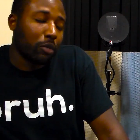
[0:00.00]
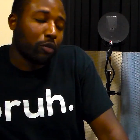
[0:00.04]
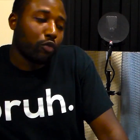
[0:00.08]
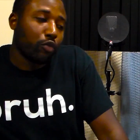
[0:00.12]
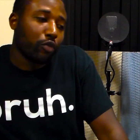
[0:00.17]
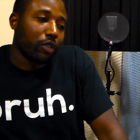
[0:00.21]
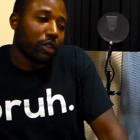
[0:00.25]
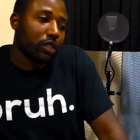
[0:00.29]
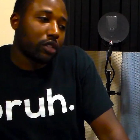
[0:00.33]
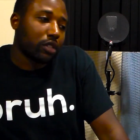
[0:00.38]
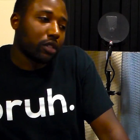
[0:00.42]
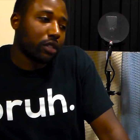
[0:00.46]

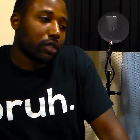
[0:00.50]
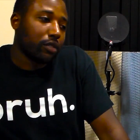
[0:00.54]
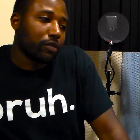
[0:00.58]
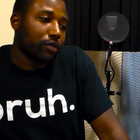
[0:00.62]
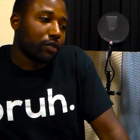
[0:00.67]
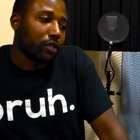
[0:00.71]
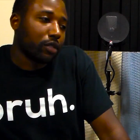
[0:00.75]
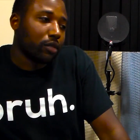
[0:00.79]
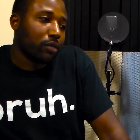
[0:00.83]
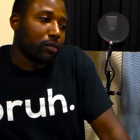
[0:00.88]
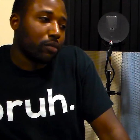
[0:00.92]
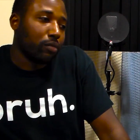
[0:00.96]
I'm originally
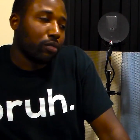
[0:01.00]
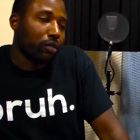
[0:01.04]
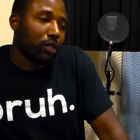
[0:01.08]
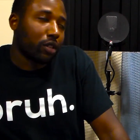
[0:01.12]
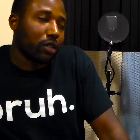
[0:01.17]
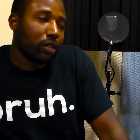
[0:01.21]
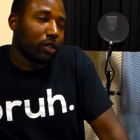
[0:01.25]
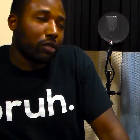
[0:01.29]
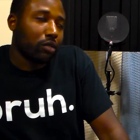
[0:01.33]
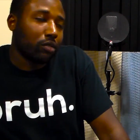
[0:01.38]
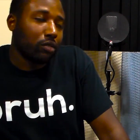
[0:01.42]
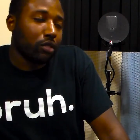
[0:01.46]
from
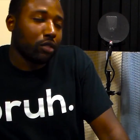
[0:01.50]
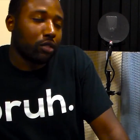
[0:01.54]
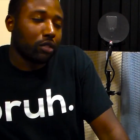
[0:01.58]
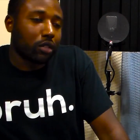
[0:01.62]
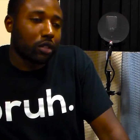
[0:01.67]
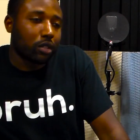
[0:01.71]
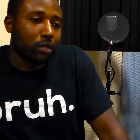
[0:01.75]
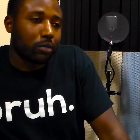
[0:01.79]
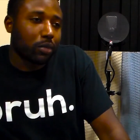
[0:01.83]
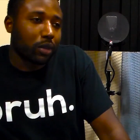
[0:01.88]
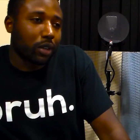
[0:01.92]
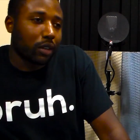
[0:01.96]
Brooklyn, New
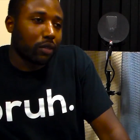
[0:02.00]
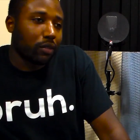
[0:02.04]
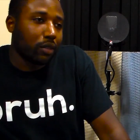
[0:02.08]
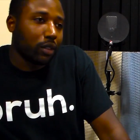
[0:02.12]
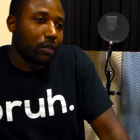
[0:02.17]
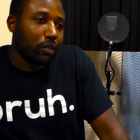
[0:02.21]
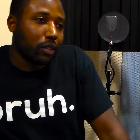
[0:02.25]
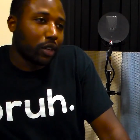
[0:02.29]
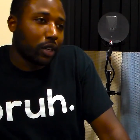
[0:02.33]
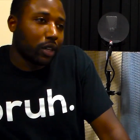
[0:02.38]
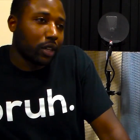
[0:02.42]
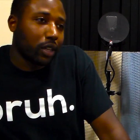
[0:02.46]
York, but I've
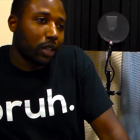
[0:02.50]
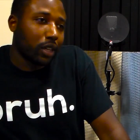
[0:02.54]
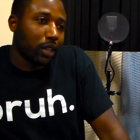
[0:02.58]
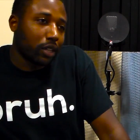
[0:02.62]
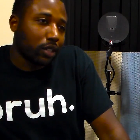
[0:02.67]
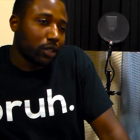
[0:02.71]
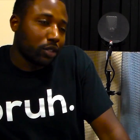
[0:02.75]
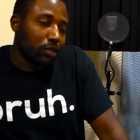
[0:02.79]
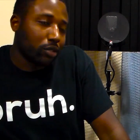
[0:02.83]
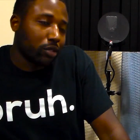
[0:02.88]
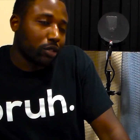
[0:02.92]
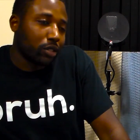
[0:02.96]
lived in
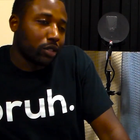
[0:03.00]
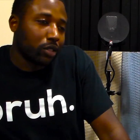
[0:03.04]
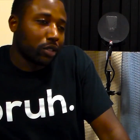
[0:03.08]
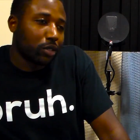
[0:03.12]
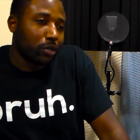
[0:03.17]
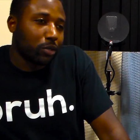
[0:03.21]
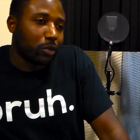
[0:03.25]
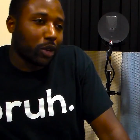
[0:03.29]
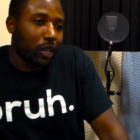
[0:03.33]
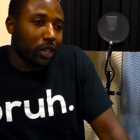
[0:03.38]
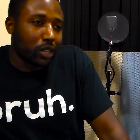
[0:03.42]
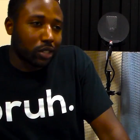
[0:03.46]
Atlanta,
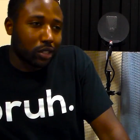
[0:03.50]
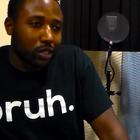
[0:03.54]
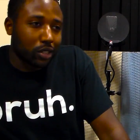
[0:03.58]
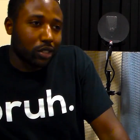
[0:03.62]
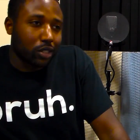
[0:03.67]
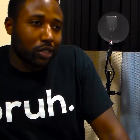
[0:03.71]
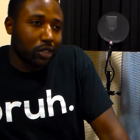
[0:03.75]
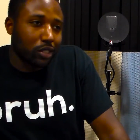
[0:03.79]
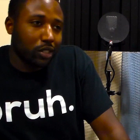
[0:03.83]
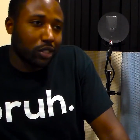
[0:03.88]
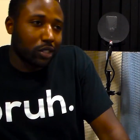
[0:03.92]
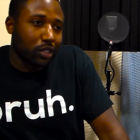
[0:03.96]
Georgia,
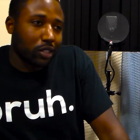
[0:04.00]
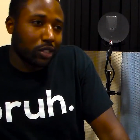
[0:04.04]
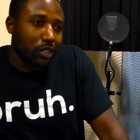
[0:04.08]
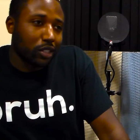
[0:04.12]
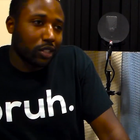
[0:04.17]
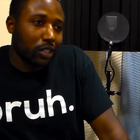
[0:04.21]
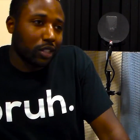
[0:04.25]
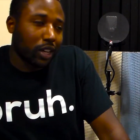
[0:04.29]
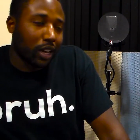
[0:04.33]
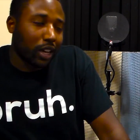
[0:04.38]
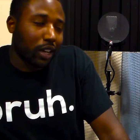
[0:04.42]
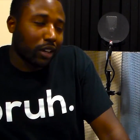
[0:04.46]
Washington,
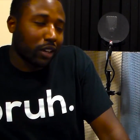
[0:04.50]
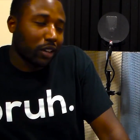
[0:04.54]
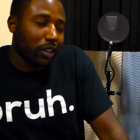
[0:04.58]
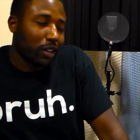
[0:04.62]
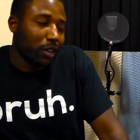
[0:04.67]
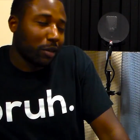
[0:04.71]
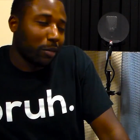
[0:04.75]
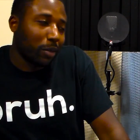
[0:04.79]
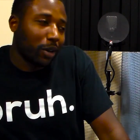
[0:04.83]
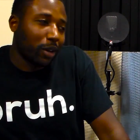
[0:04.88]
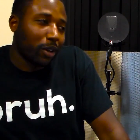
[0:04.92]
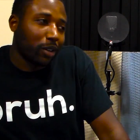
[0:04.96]
D.C.,
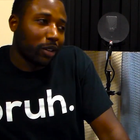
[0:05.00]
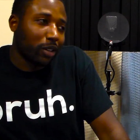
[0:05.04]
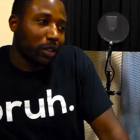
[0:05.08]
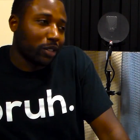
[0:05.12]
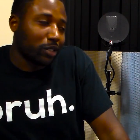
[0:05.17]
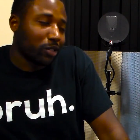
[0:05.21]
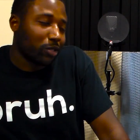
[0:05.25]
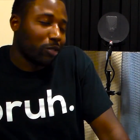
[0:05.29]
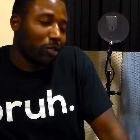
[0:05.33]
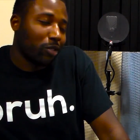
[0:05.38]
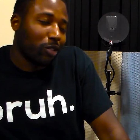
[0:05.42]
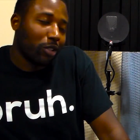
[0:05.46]
Accokeek,
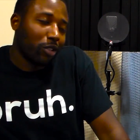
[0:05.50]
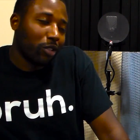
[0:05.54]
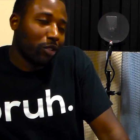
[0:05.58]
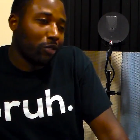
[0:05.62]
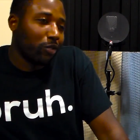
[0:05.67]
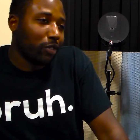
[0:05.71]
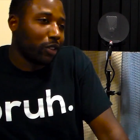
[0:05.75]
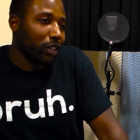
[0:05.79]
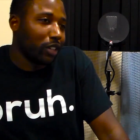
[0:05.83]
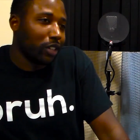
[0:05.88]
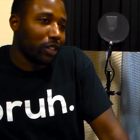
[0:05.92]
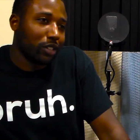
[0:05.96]
Maryland, so all
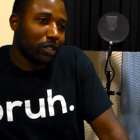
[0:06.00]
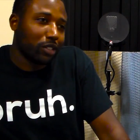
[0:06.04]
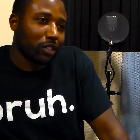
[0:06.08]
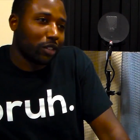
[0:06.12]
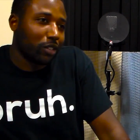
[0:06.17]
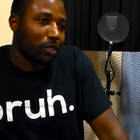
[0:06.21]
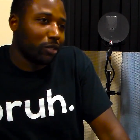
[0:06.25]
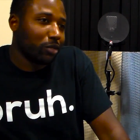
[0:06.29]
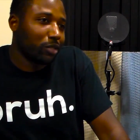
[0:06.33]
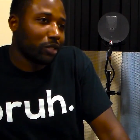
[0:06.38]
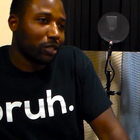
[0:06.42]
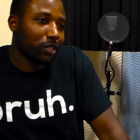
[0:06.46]
over the East
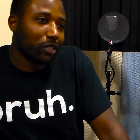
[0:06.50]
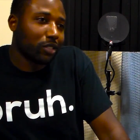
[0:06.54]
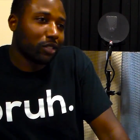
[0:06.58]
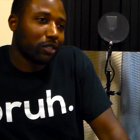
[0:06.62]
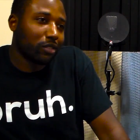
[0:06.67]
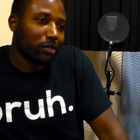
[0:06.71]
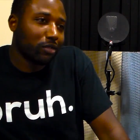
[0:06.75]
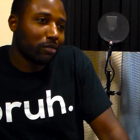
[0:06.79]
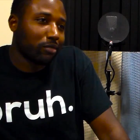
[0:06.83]
Coast.